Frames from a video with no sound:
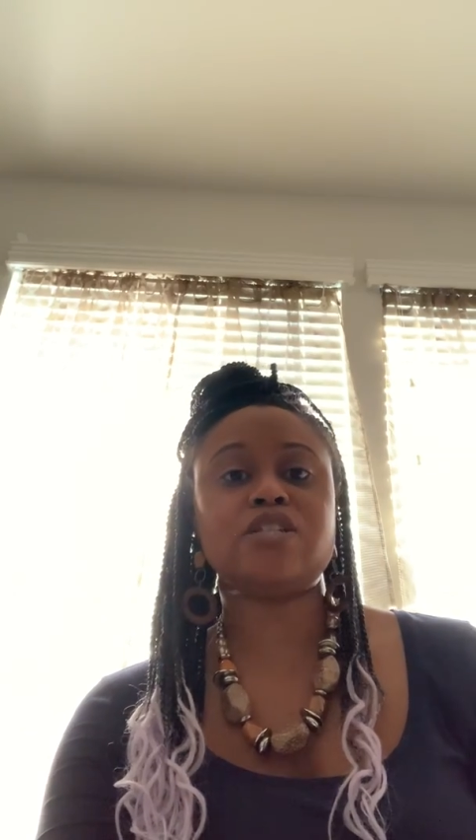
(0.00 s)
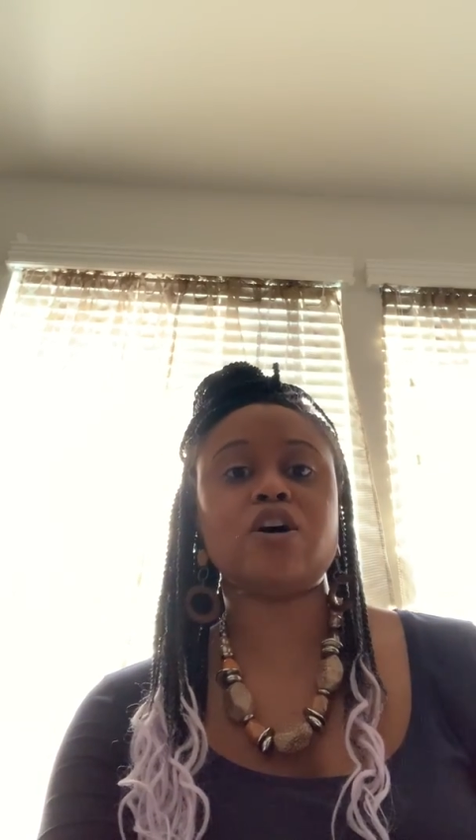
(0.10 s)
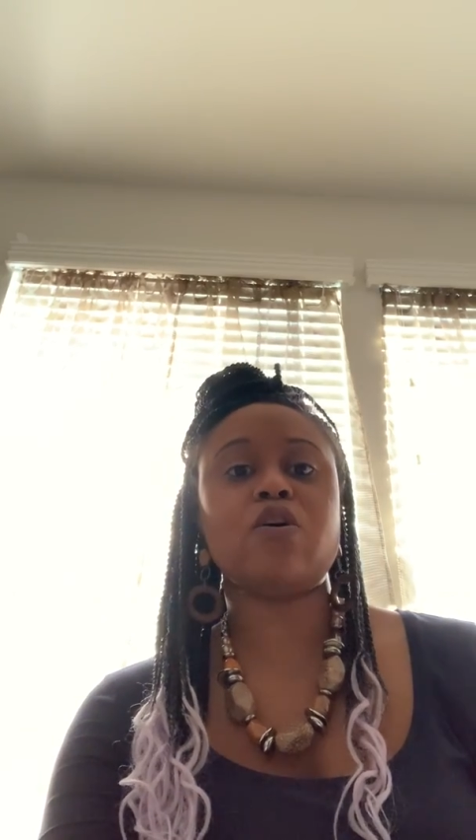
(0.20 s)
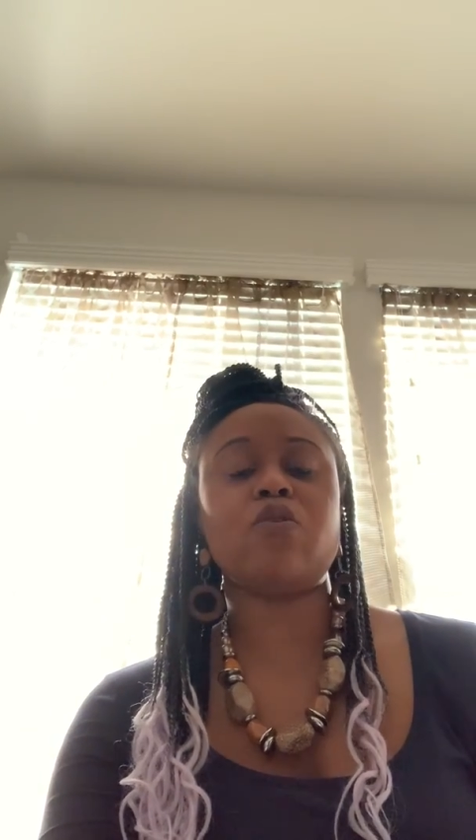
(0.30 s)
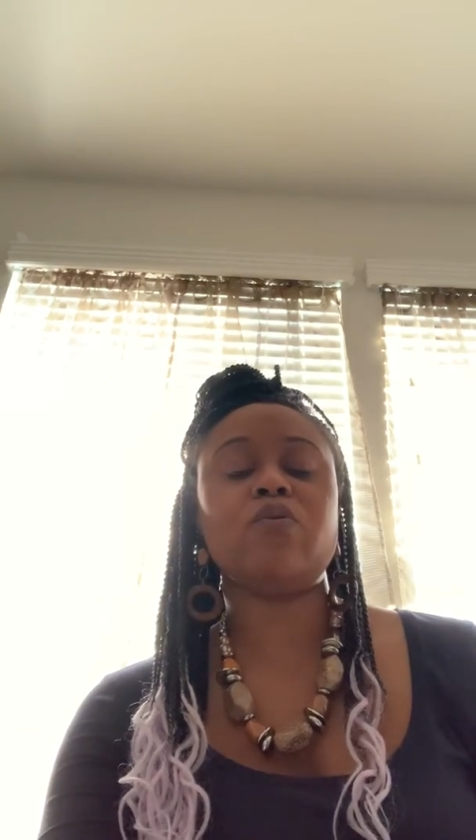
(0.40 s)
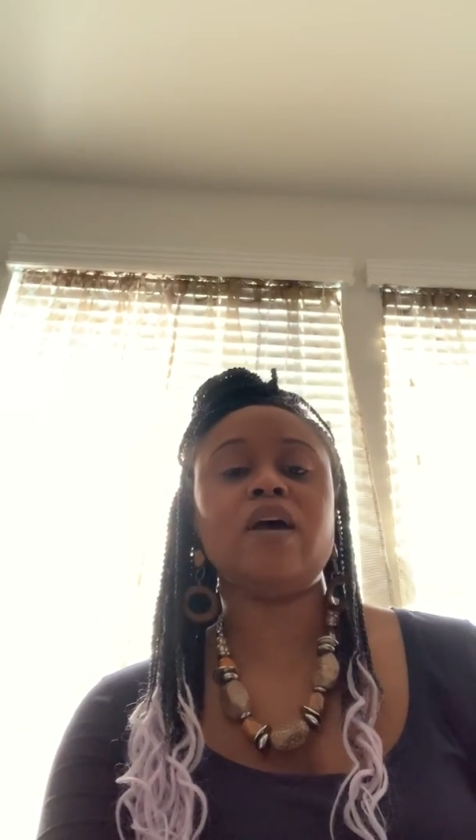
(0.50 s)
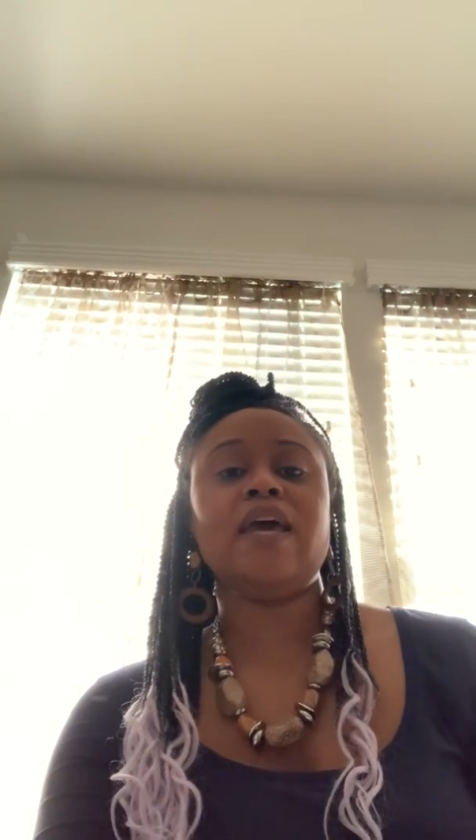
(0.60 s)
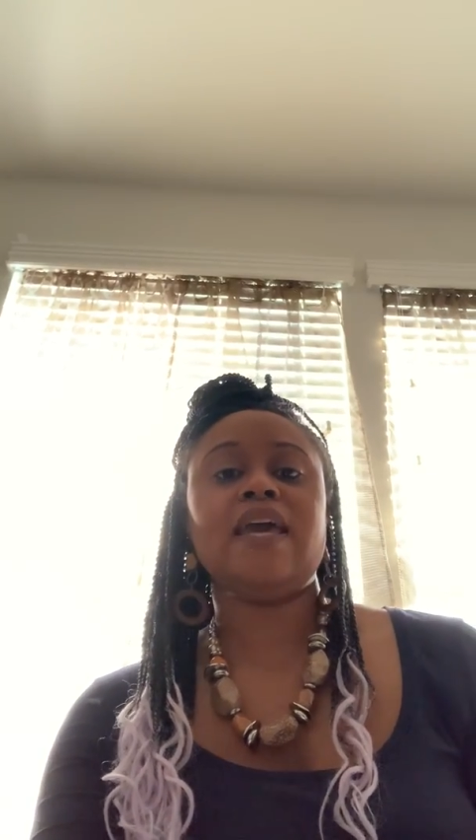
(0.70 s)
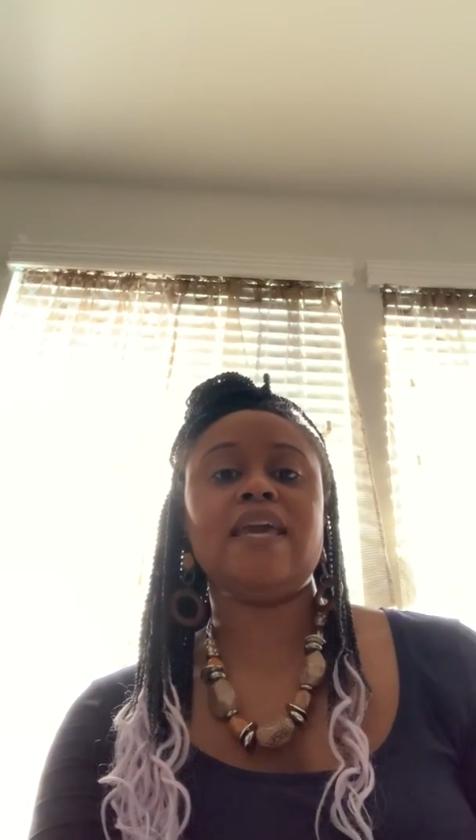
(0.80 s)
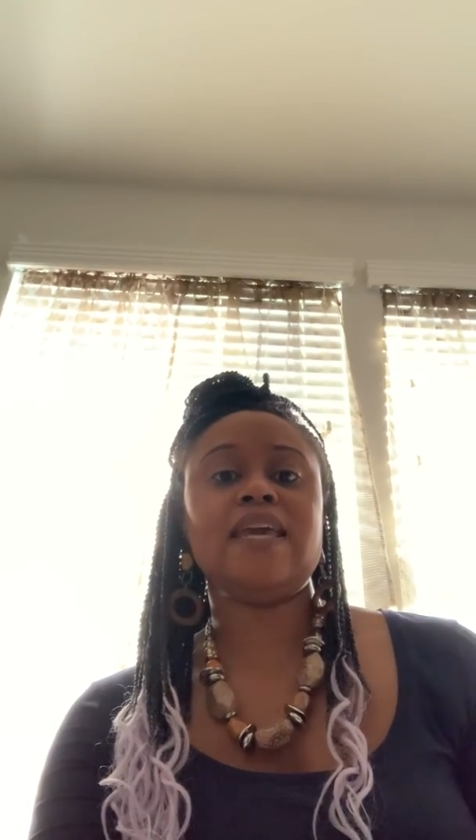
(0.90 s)
So
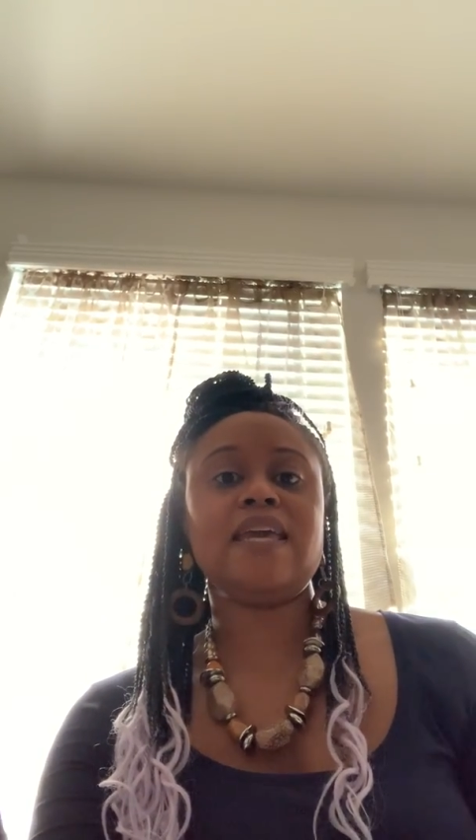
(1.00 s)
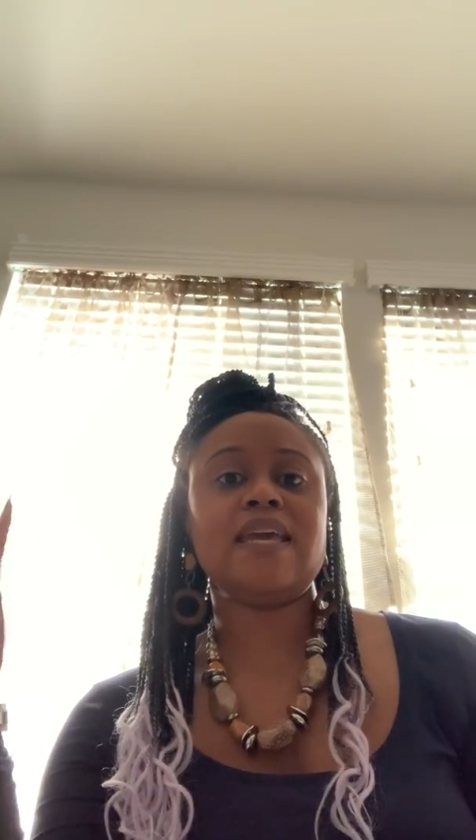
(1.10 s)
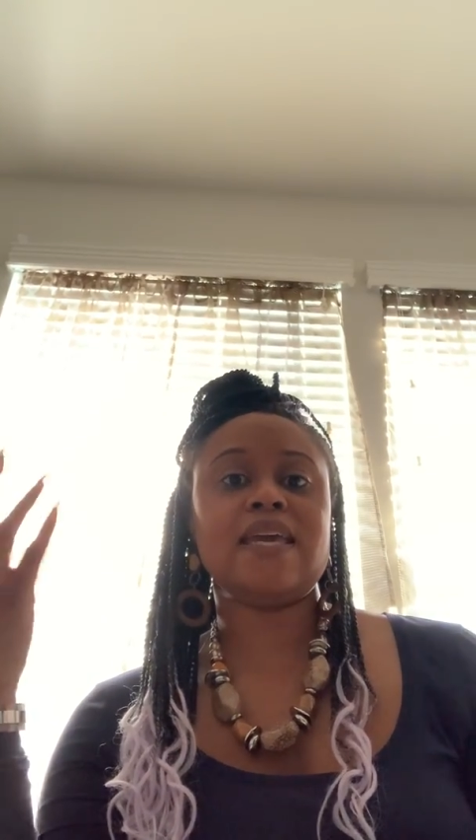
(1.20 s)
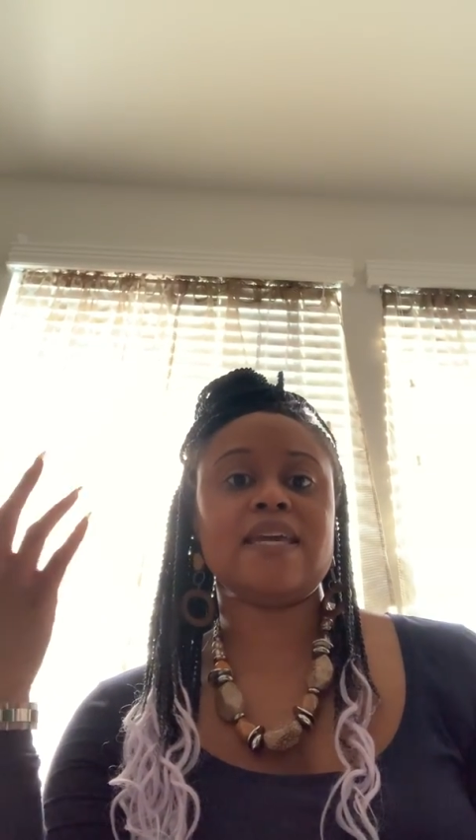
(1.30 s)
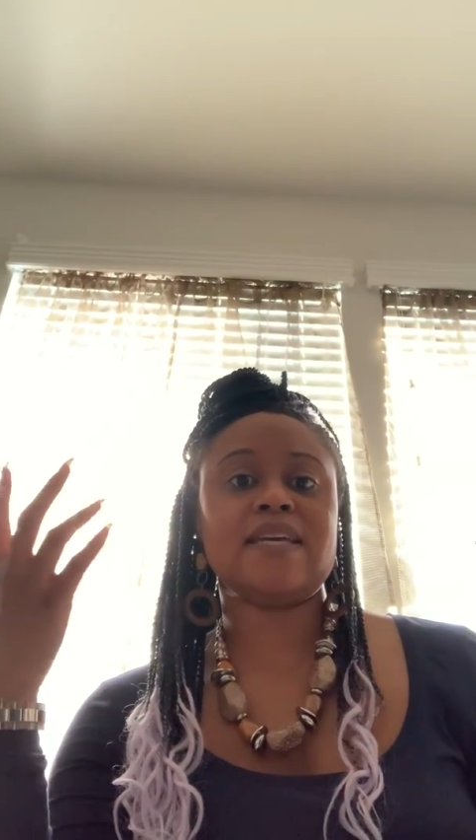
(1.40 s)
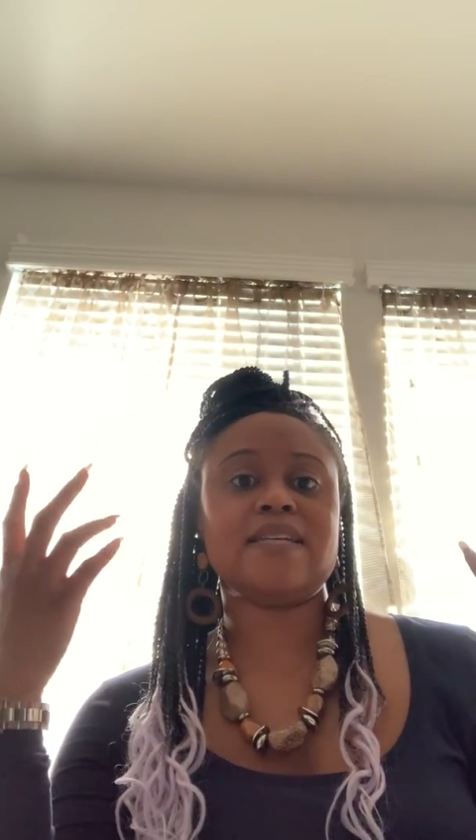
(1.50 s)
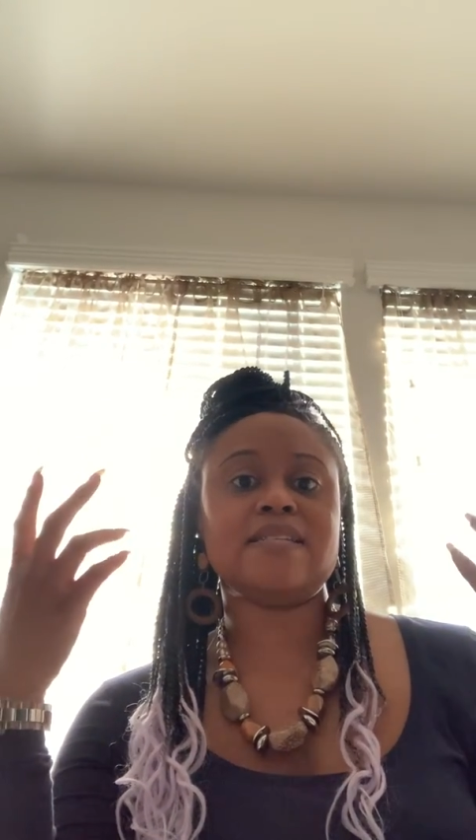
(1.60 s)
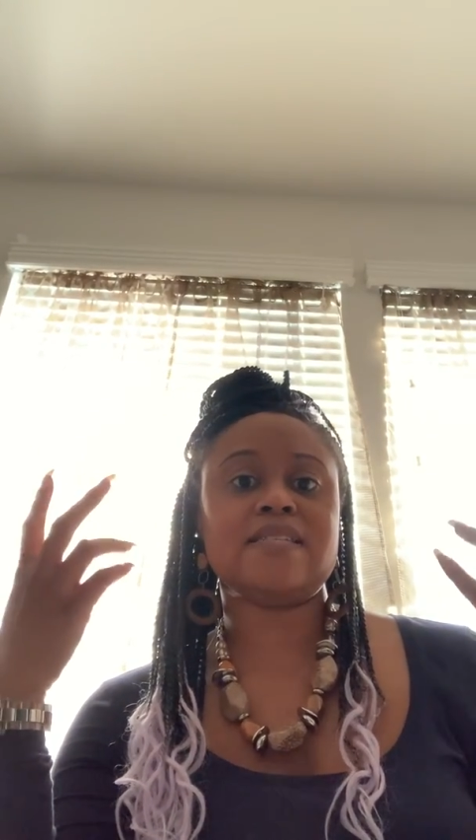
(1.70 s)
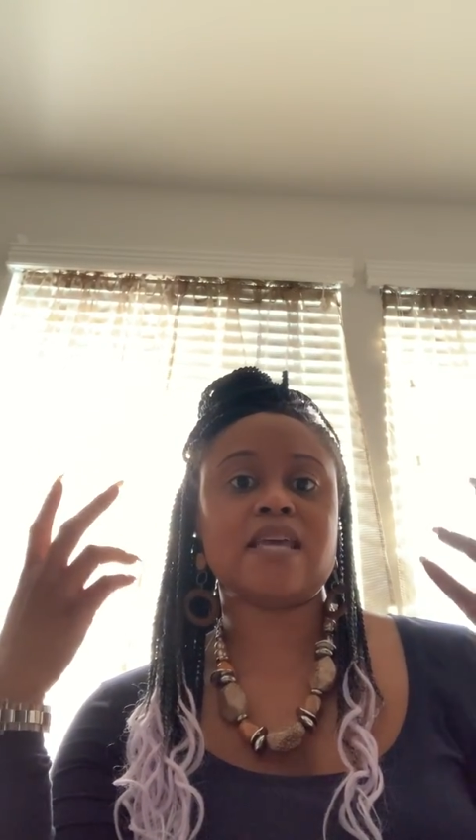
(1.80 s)
he is